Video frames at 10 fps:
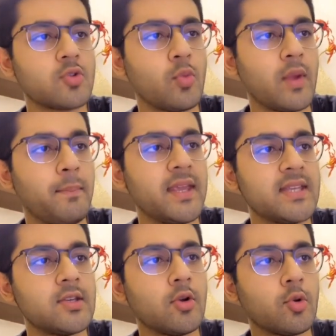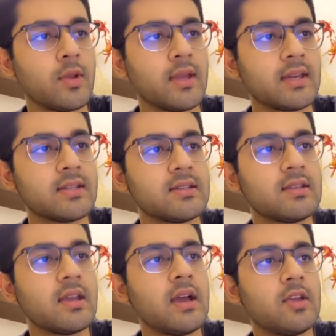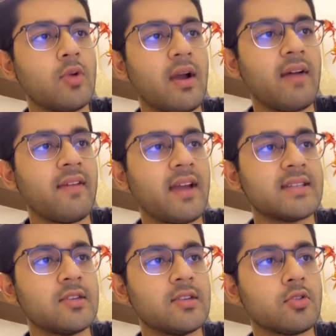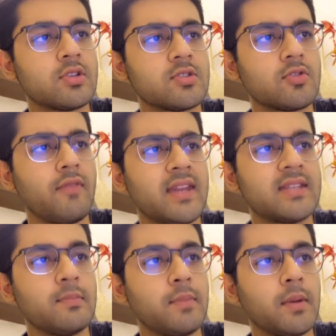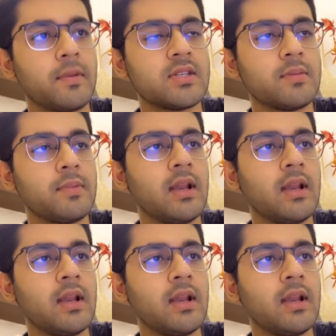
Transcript: So when PCO2 increases, you have acidosis. So very simple principle.